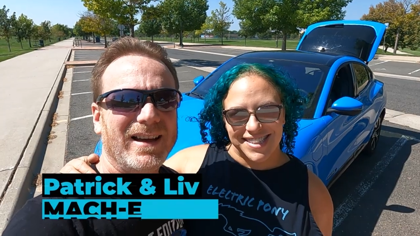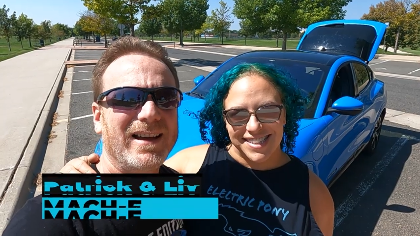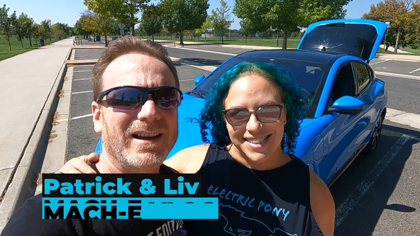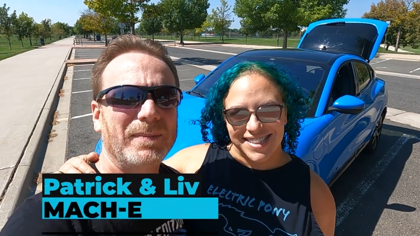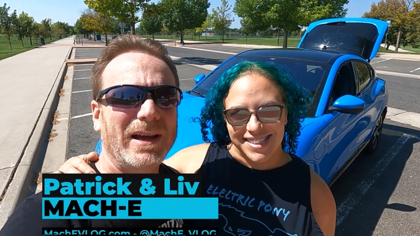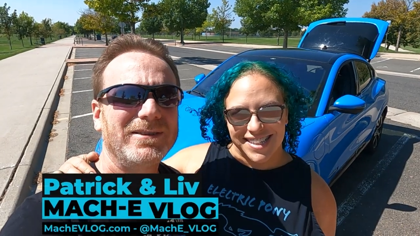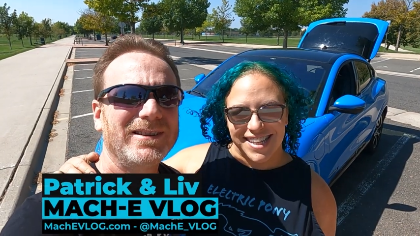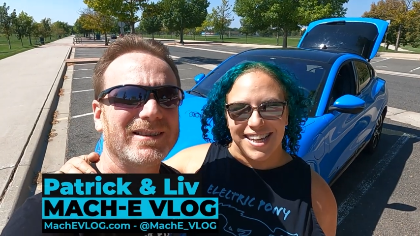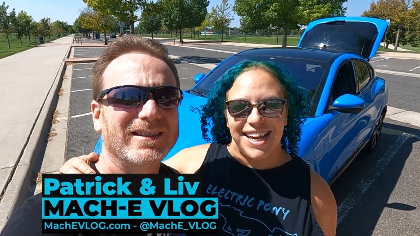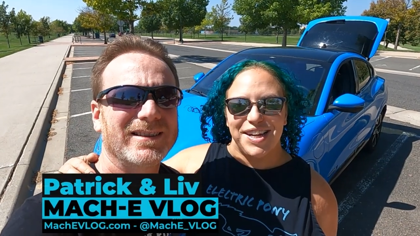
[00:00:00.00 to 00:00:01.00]
Speaker 1: Hi, I'm Patrick.
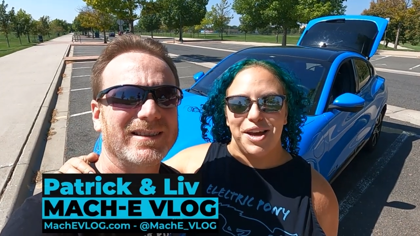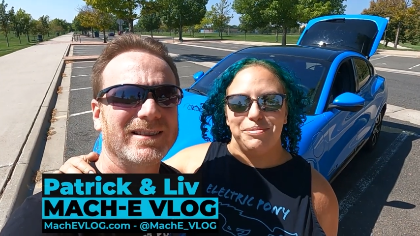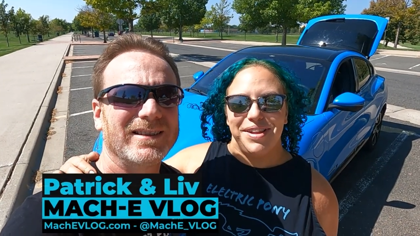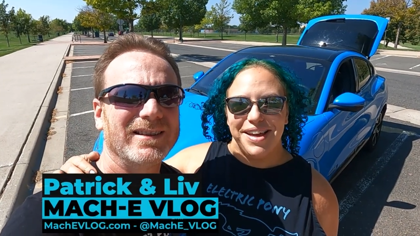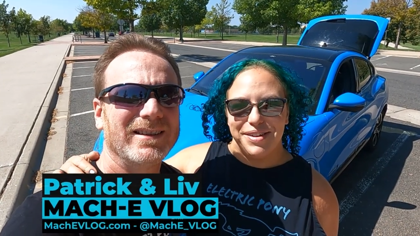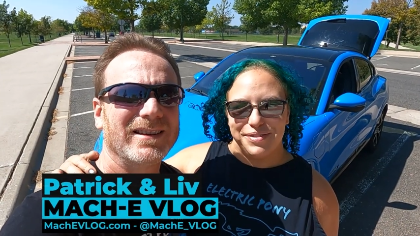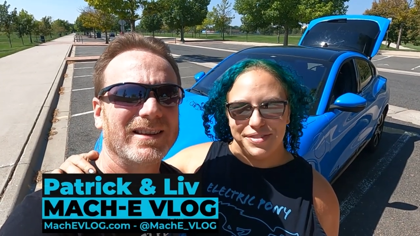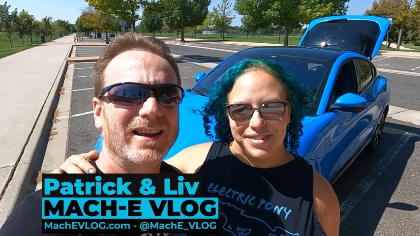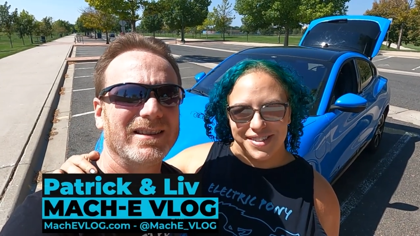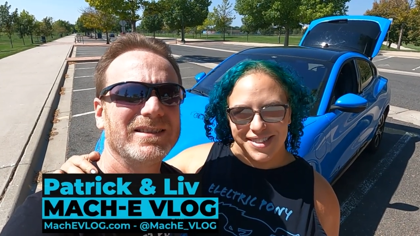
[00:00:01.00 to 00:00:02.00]
Speaker 2: And I'm Liv.
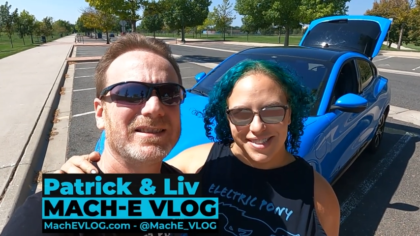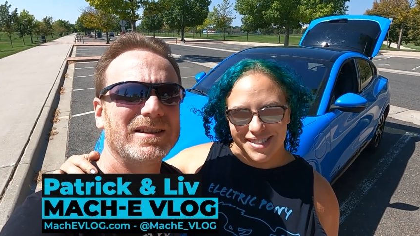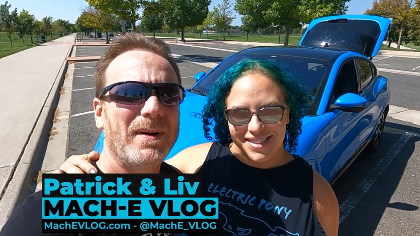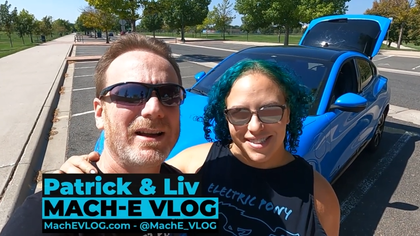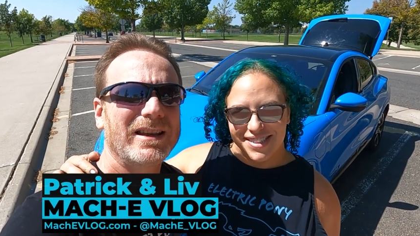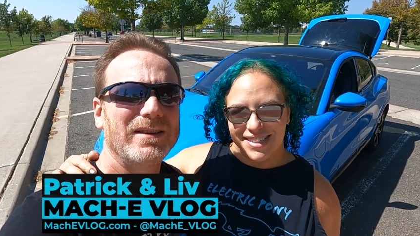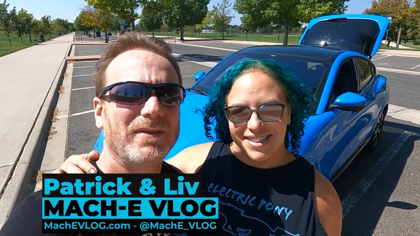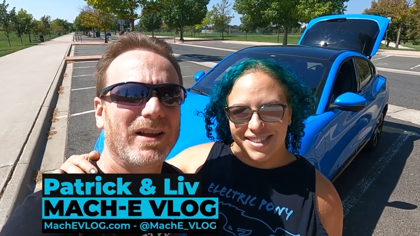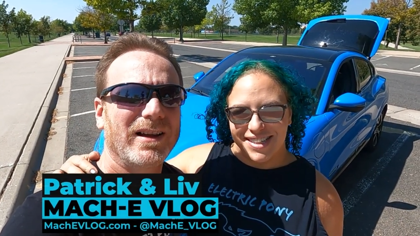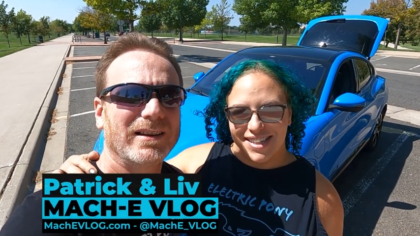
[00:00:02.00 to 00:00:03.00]
Speaker 1: And this is the Mach-E
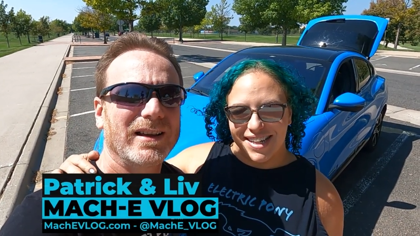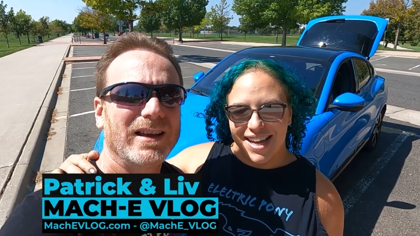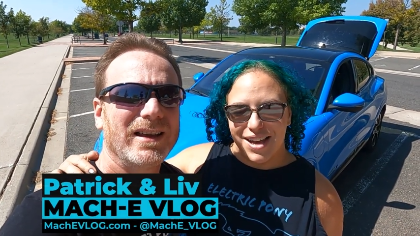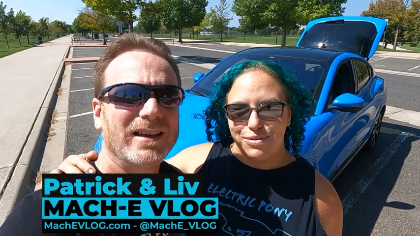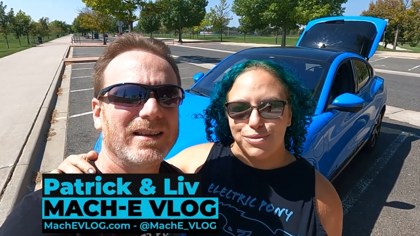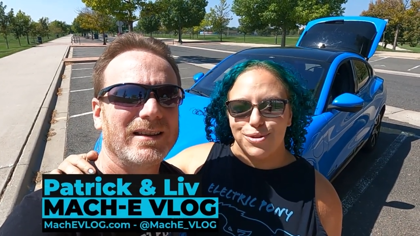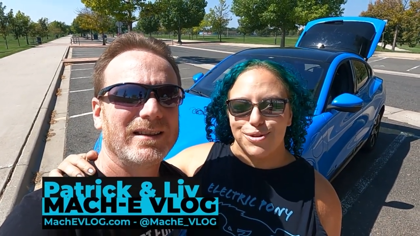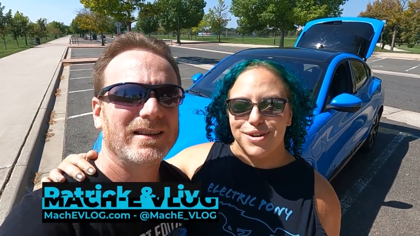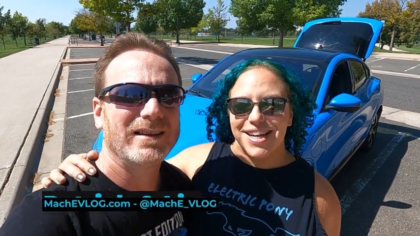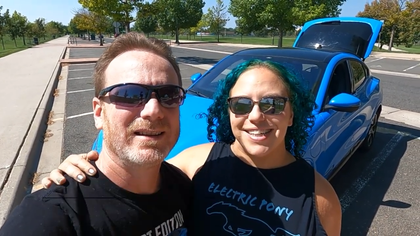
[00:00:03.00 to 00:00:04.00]
Vlog.
Speaker 2: And
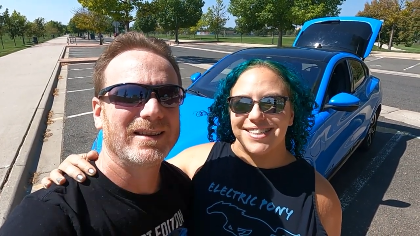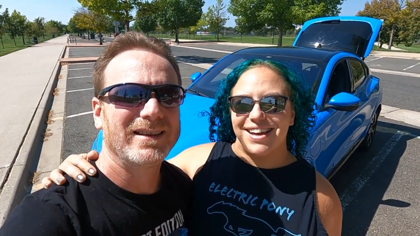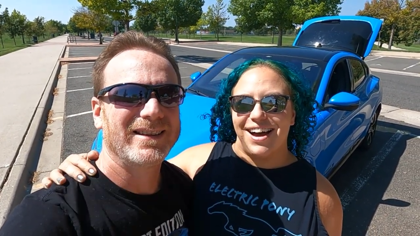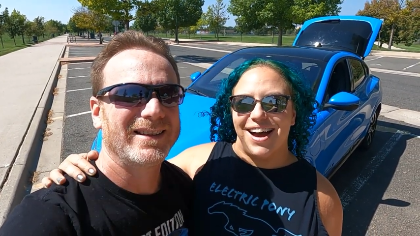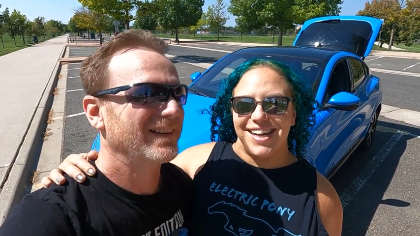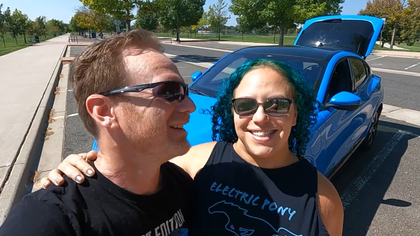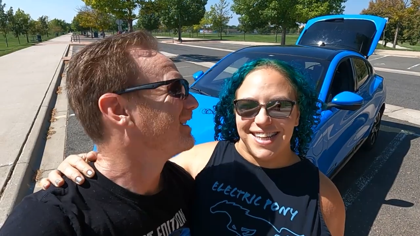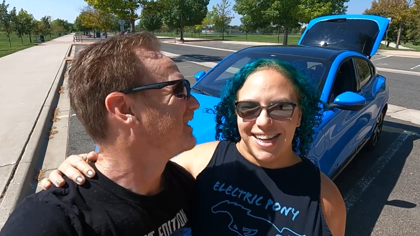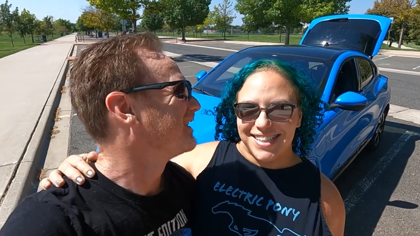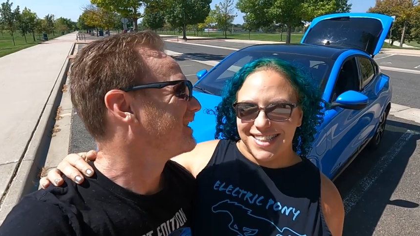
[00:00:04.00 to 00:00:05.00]
woo, it is a hot
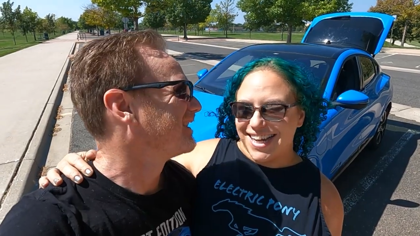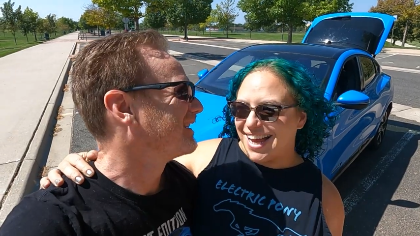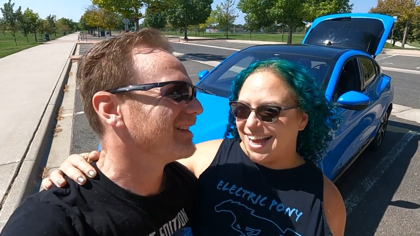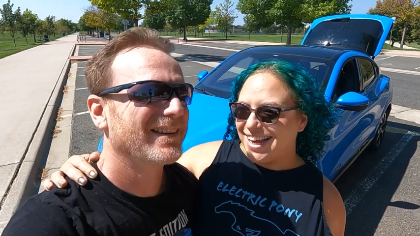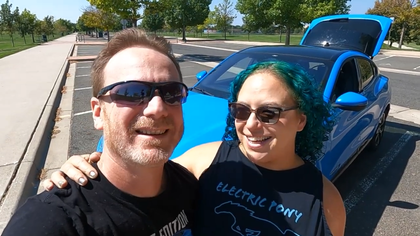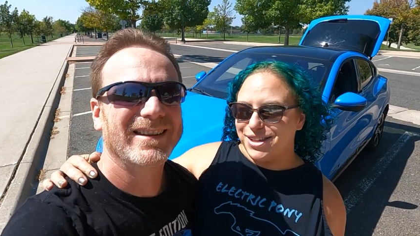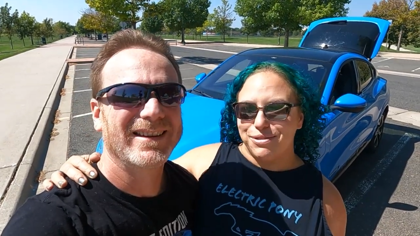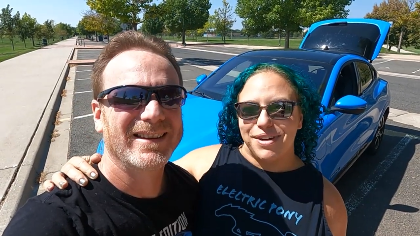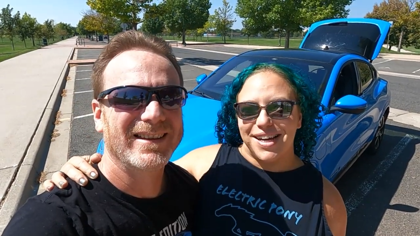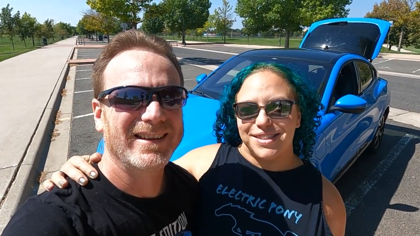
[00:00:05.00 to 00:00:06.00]
day today.
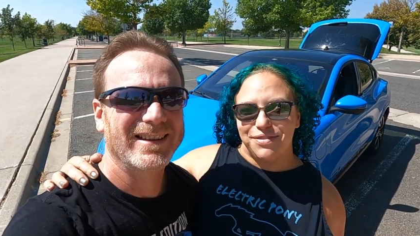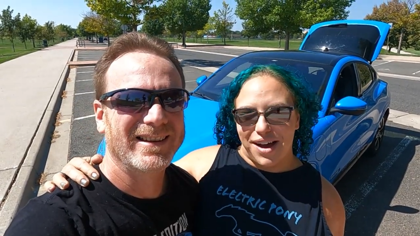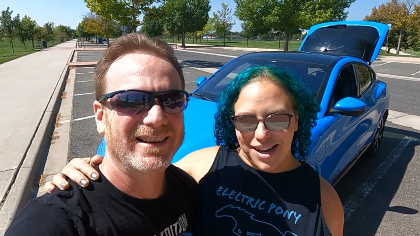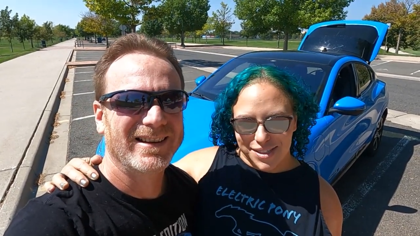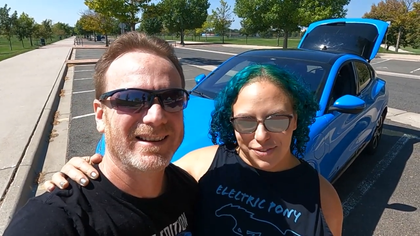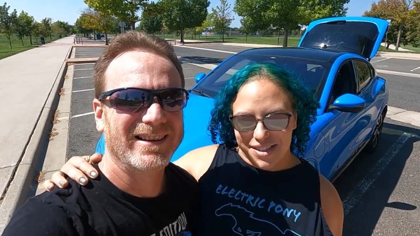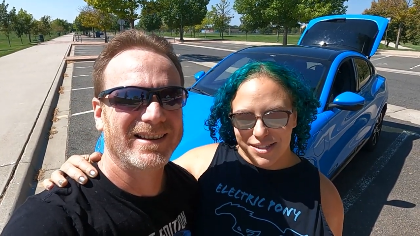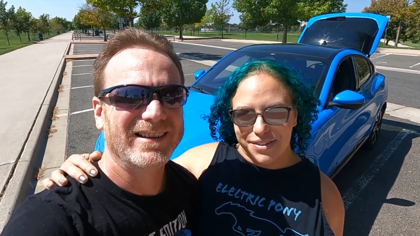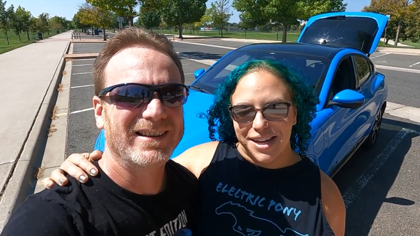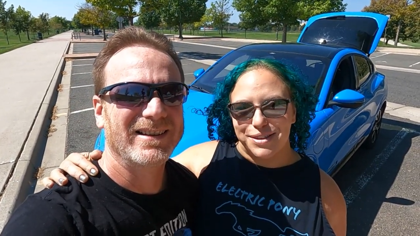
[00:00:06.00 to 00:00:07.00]
You guys have asked for
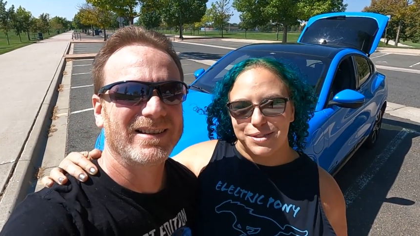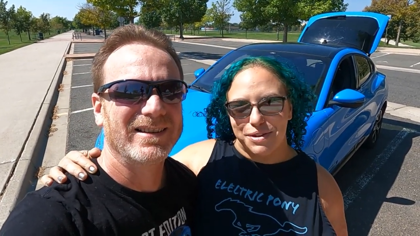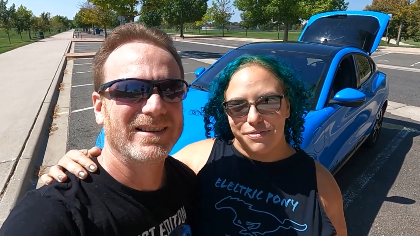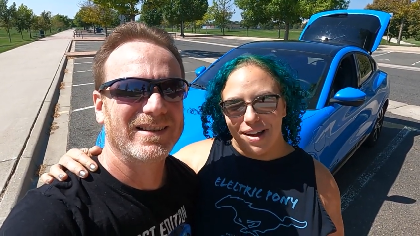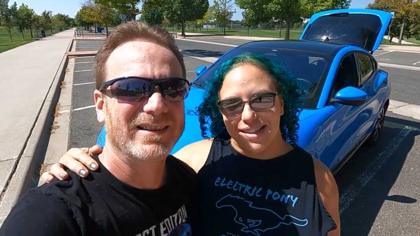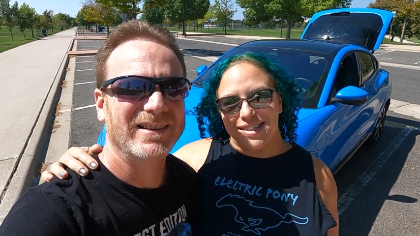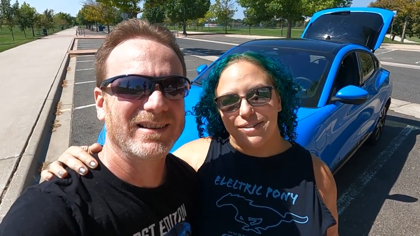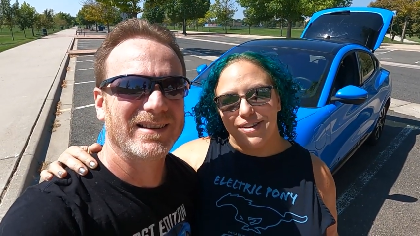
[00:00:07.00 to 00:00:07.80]
this video, so we're finally